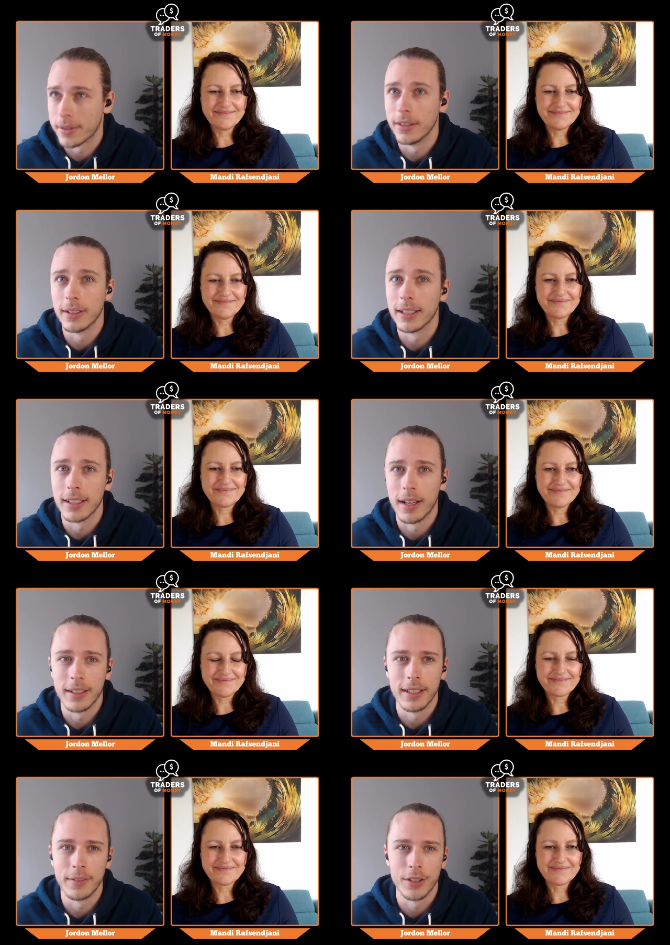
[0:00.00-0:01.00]
Speaker 1: absolutely
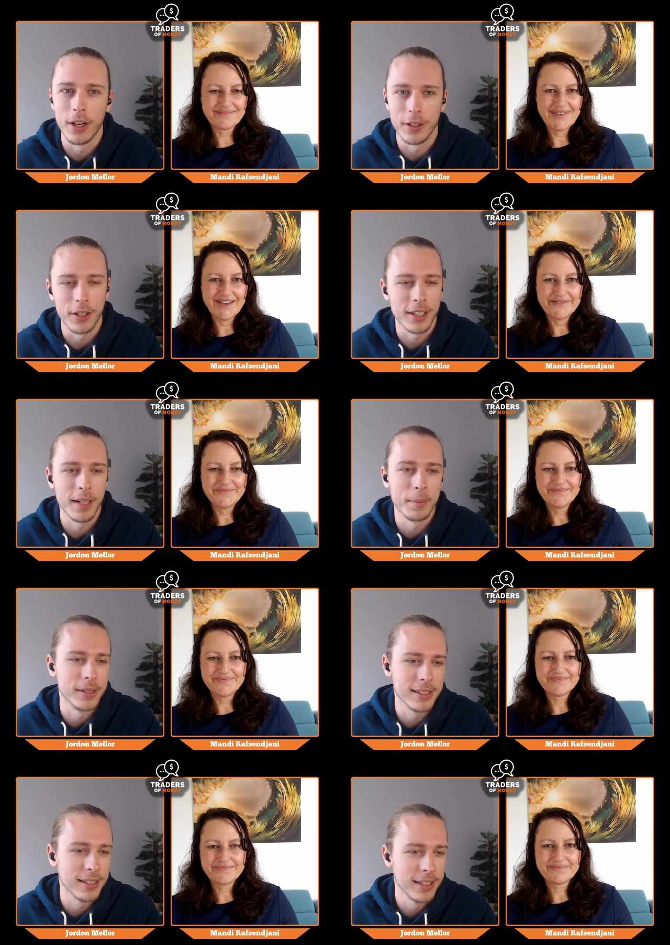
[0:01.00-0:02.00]
uh, if you don't know your
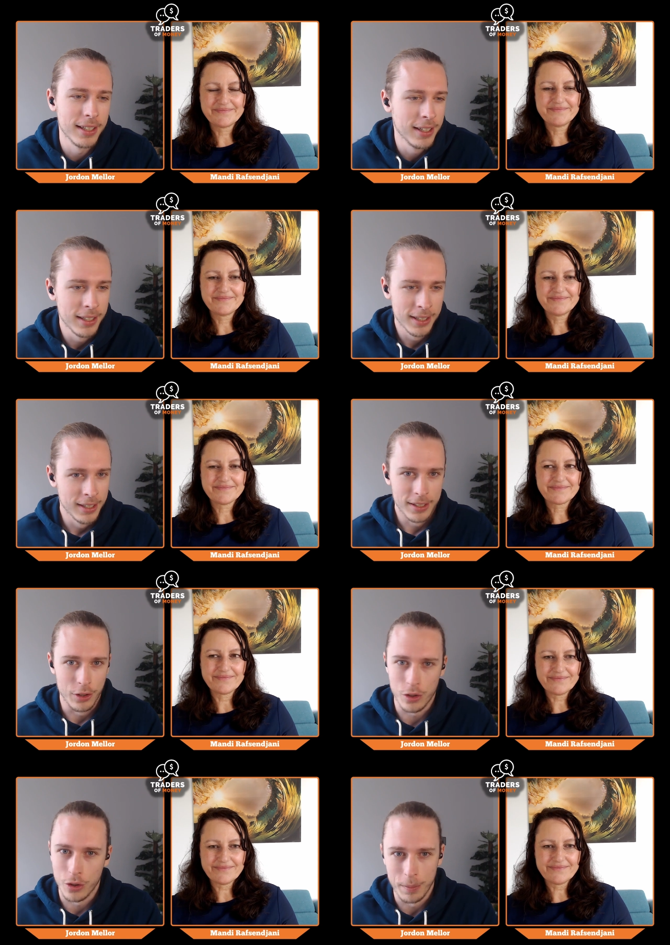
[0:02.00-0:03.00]
numbers
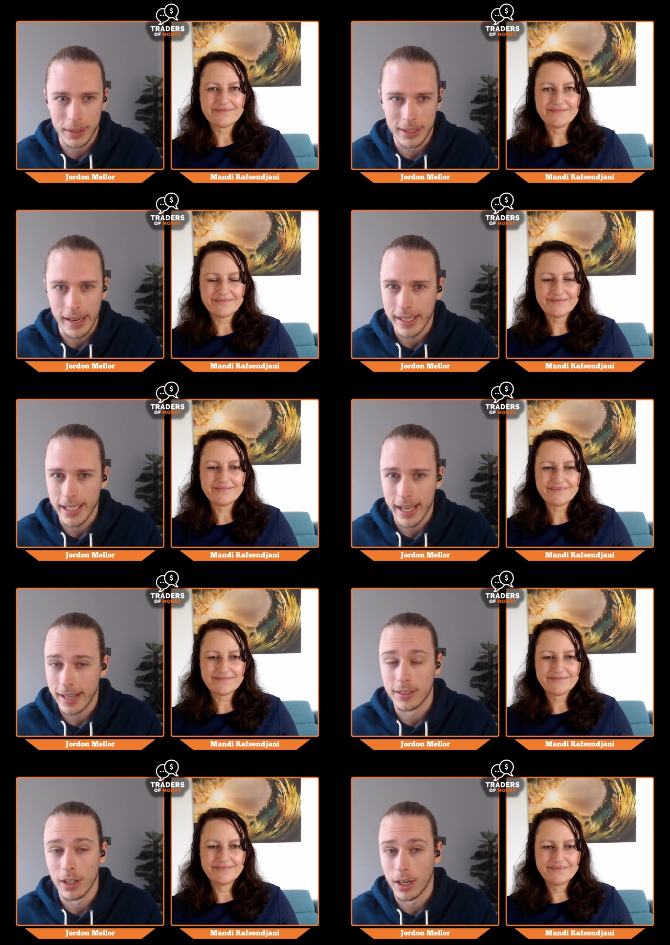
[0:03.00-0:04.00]
you shouldn't be taking
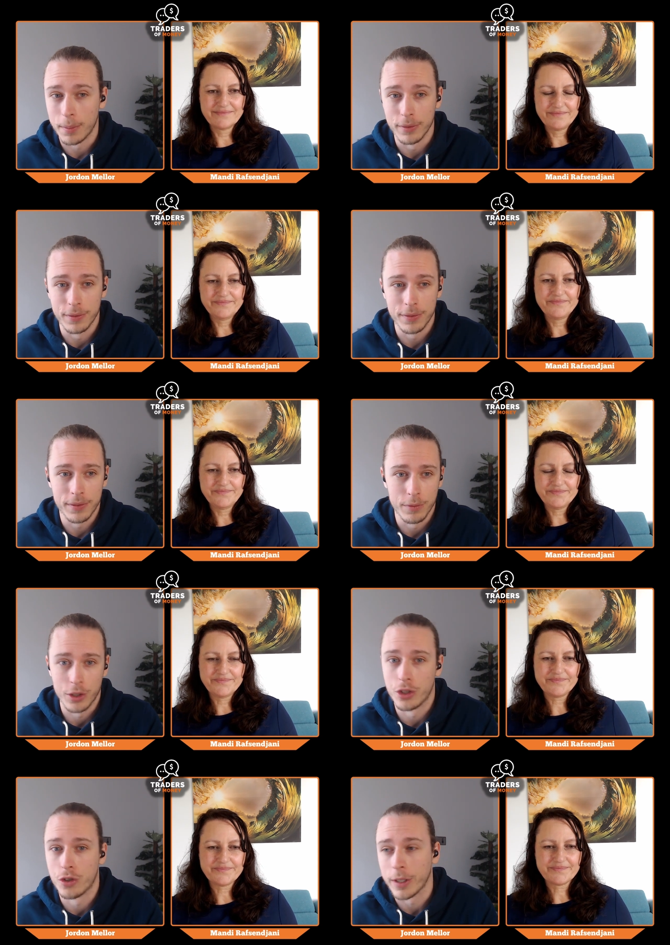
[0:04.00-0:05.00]
any type of
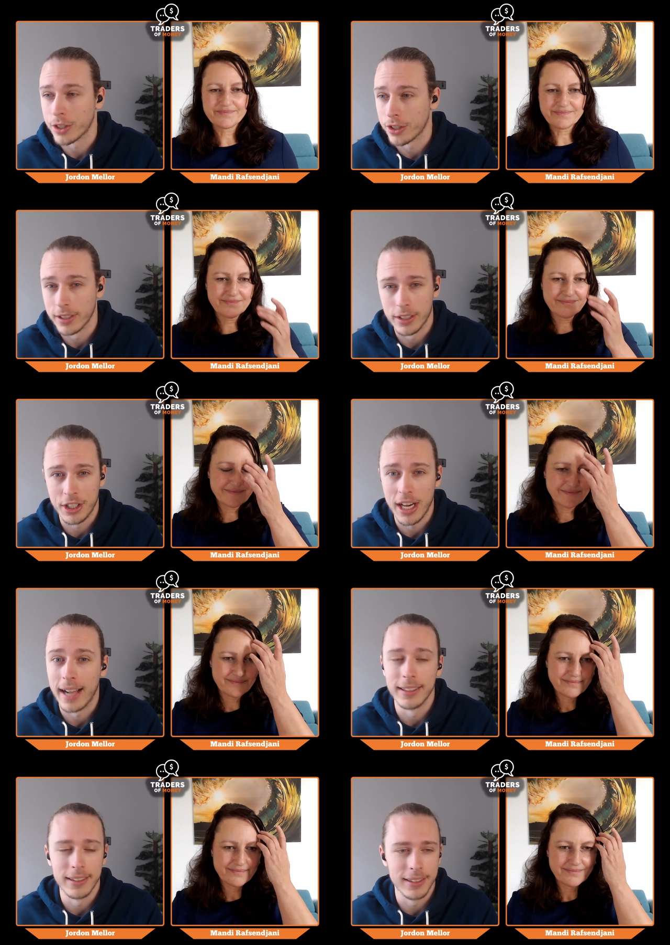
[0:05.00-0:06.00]
restriction
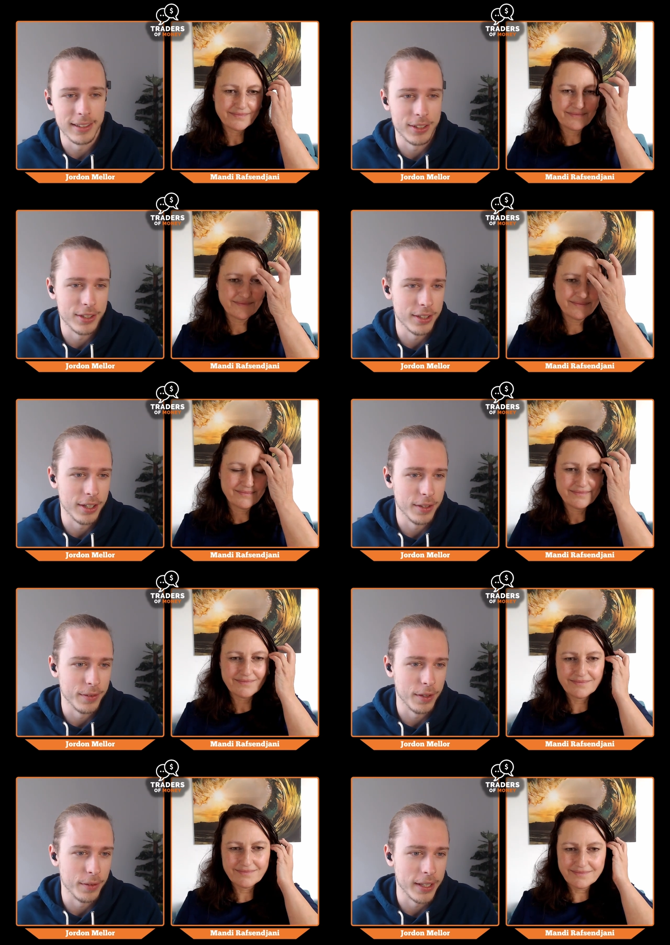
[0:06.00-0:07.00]
challenge
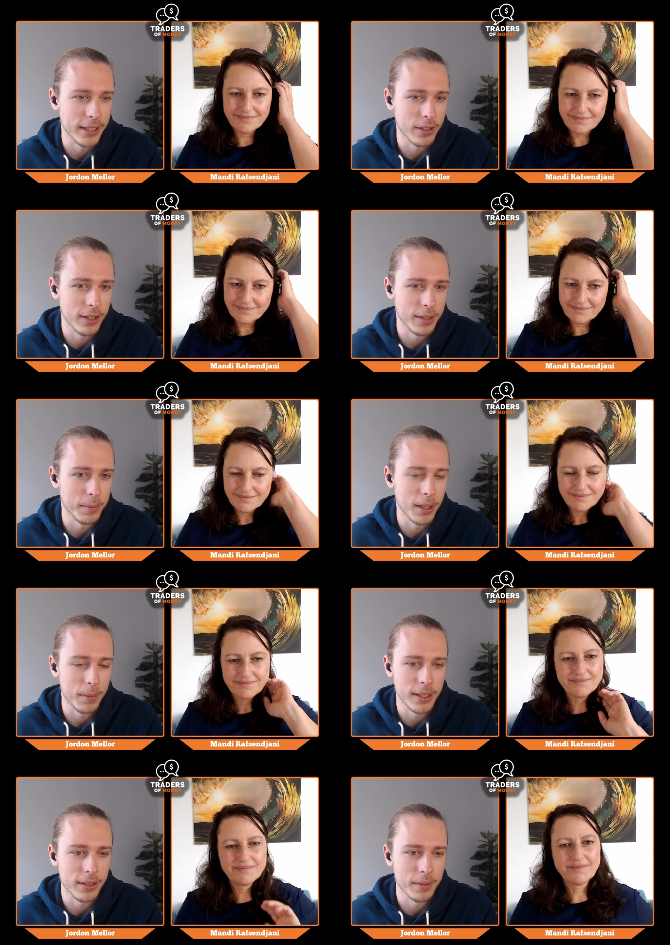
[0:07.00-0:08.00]
of, of any kind in
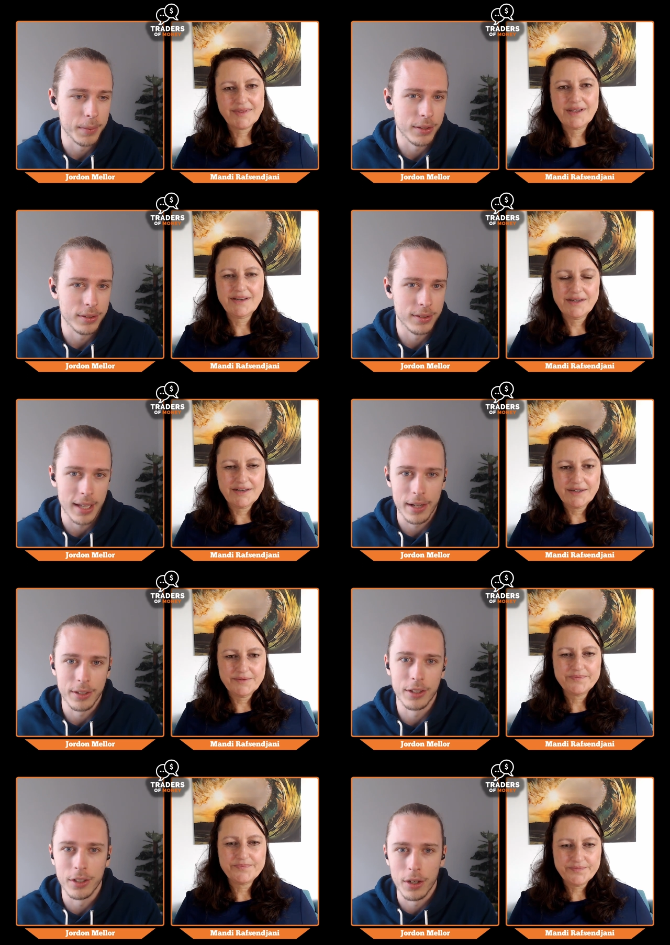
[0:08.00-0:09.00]
my opinion because how
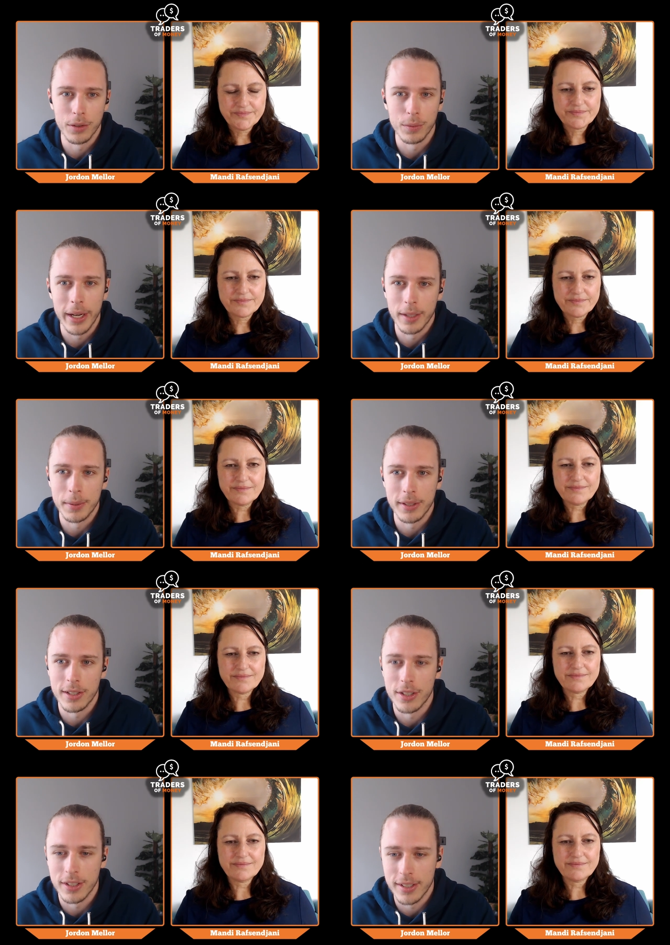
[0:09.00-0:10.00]
do you know where to
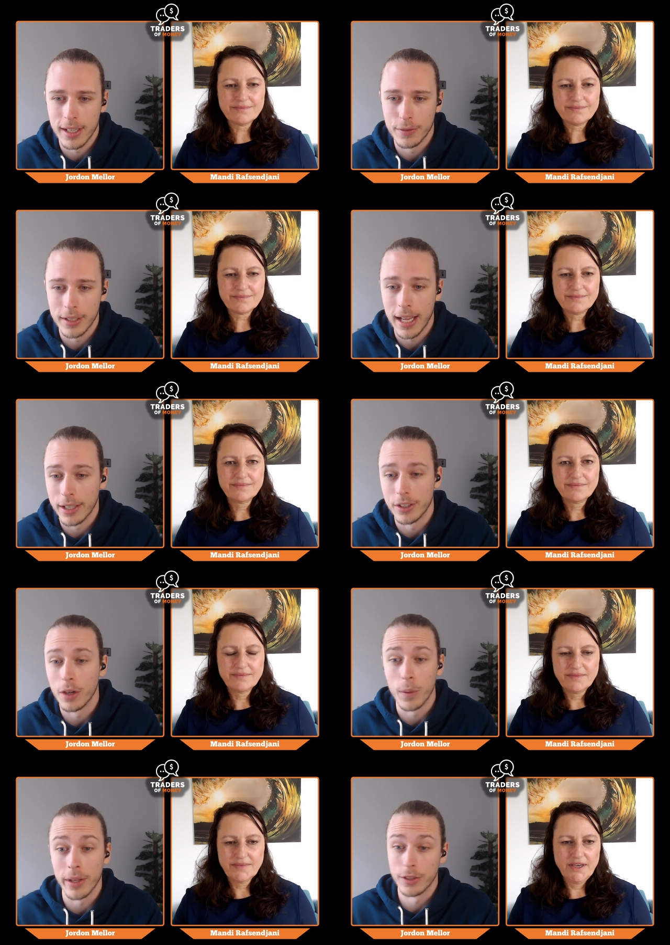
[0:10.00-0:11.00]
position yourself and how do you
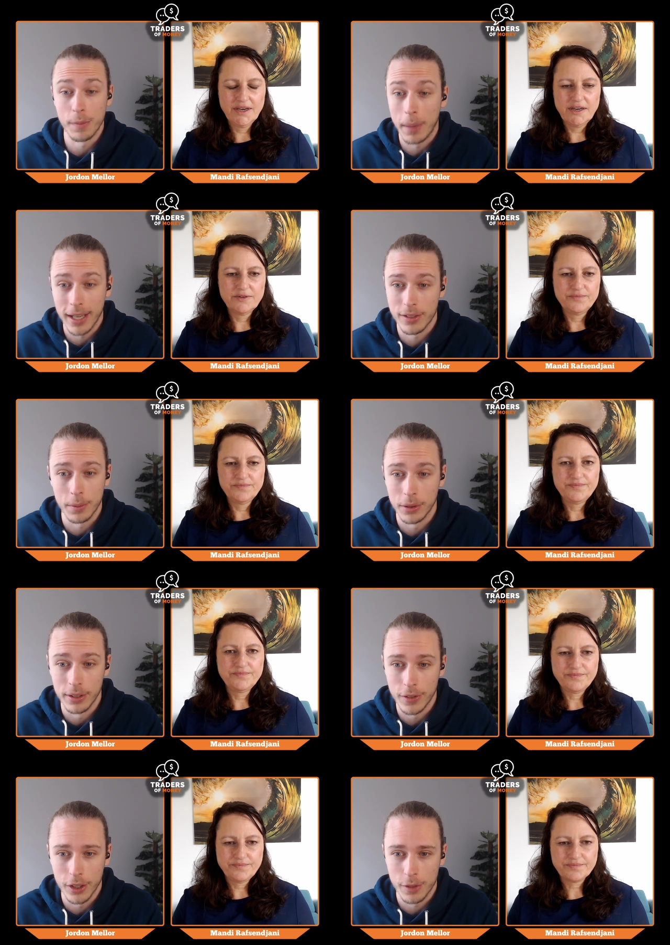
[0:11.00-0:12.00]
know whether it's yeah. passable
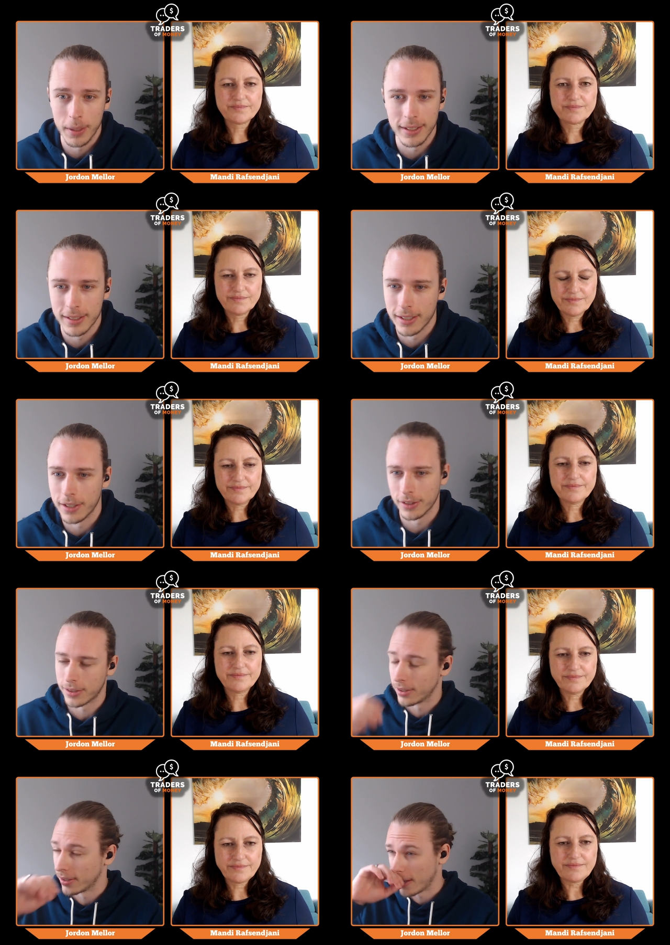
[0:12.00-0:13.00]
in the first place you know
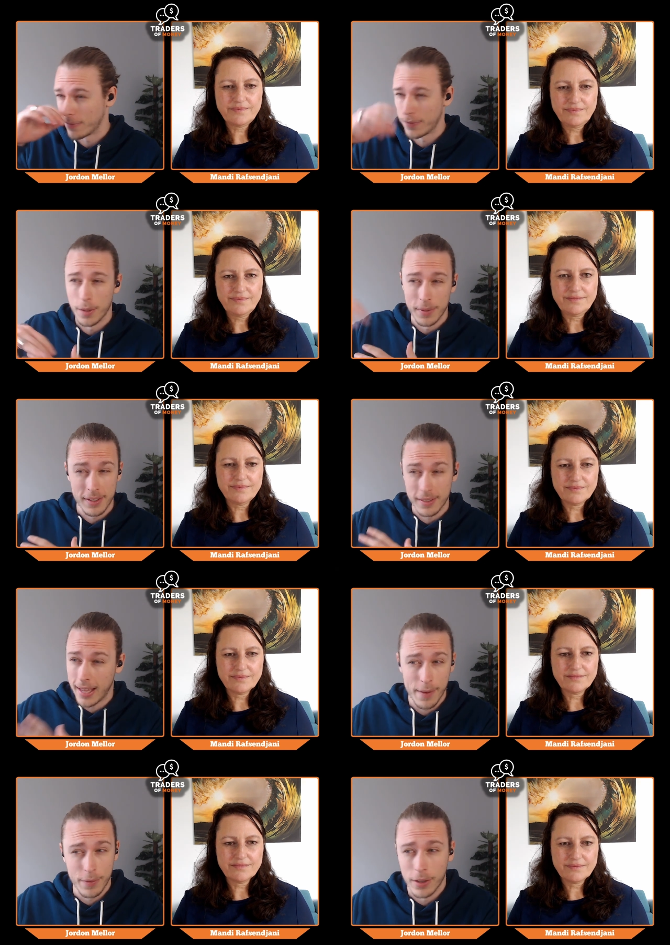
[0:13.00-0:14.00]
there's, there's some firms
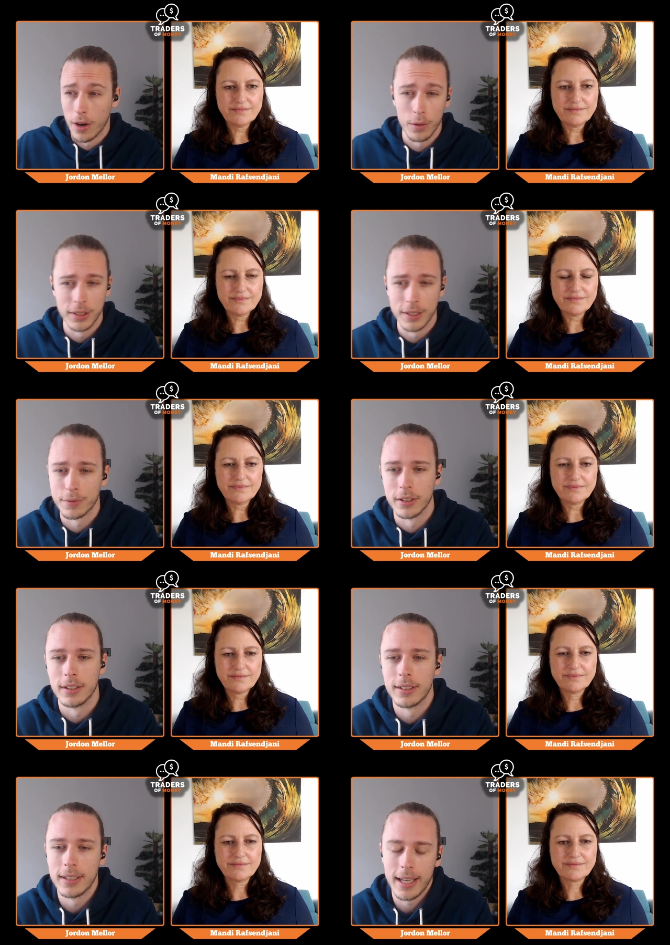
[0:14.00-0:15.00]
they have a whole
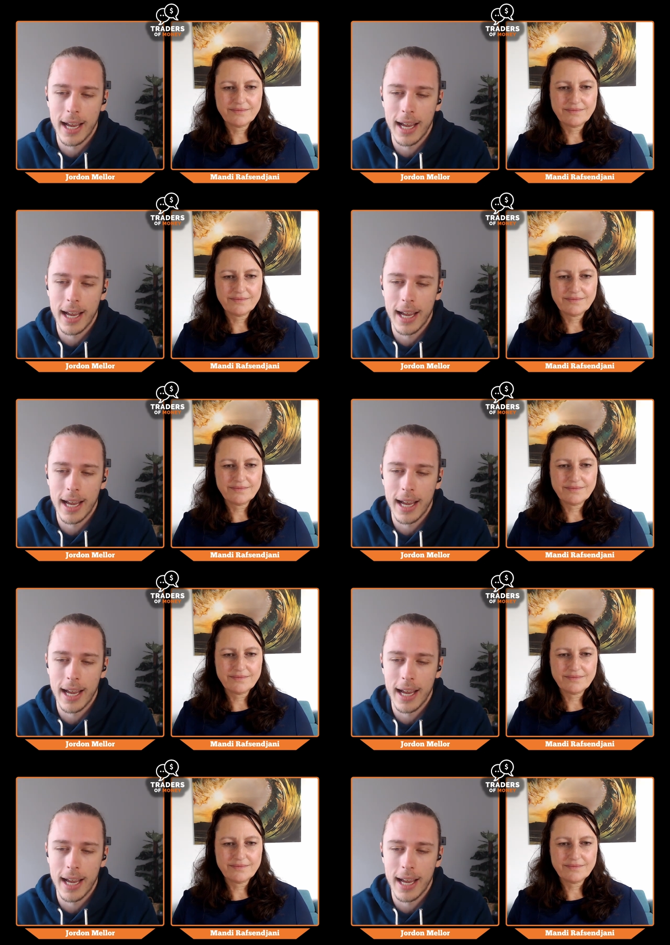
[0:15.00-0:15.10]
different